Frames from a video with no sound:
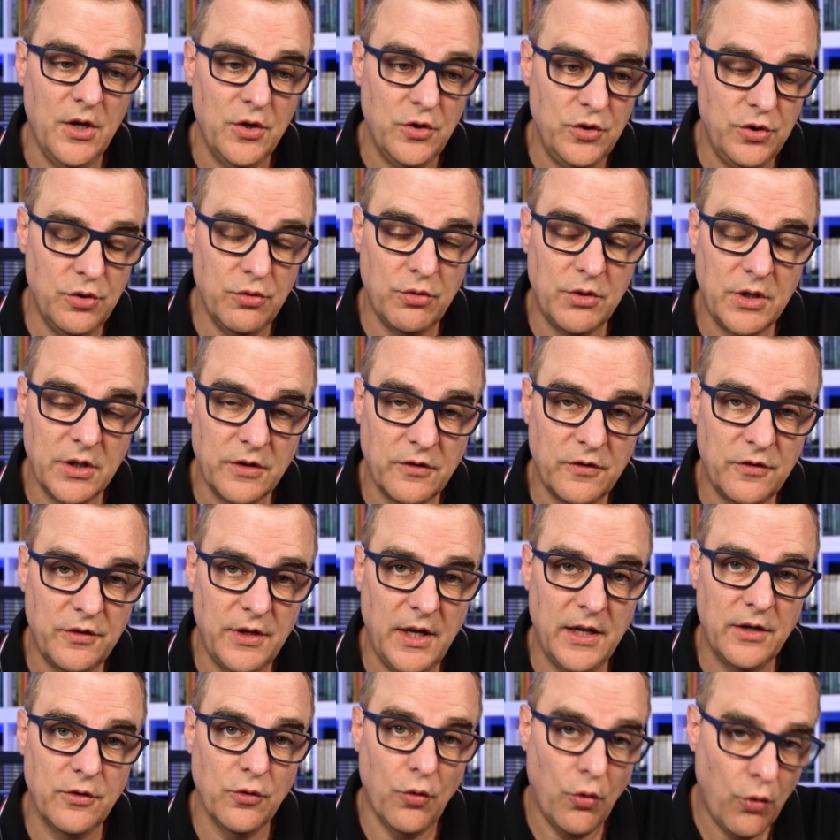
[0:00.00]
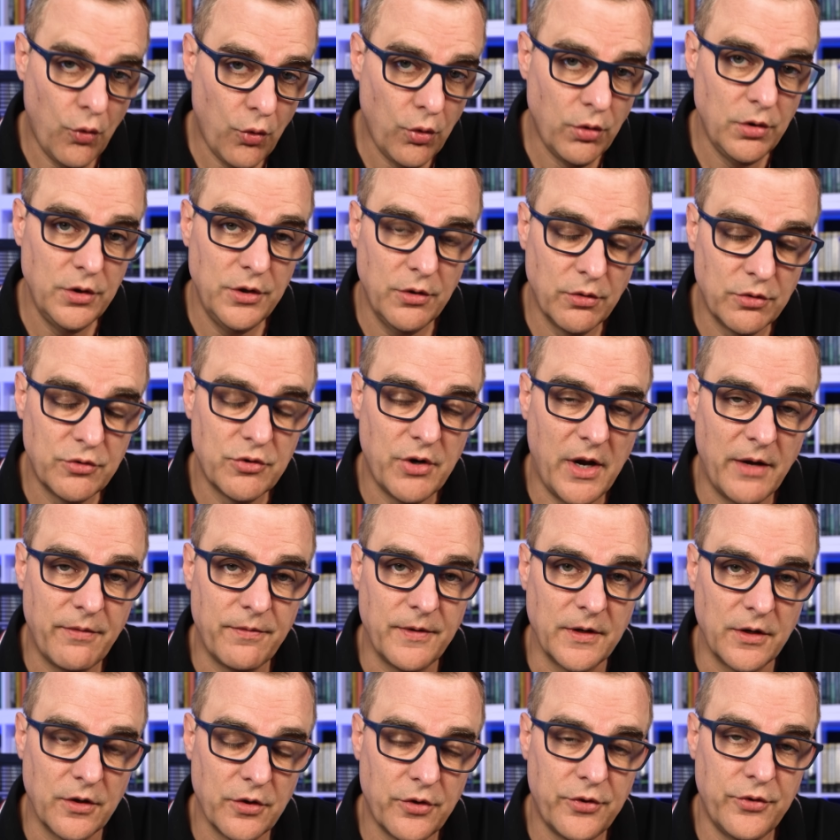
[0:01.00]
You can send all your
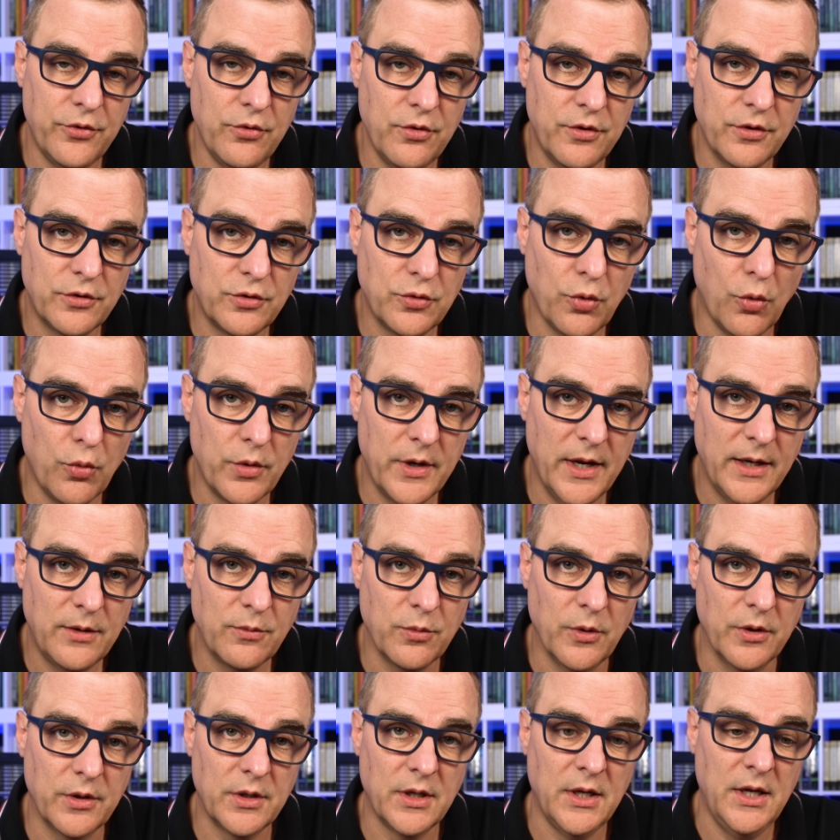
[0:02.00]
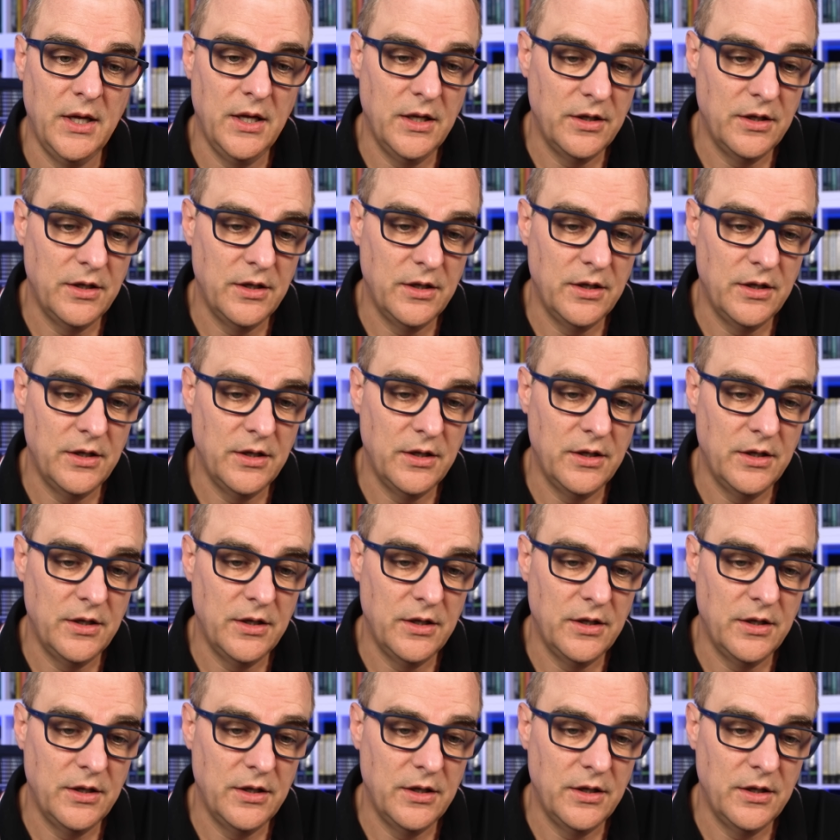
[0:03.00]
traffic through the Tor network.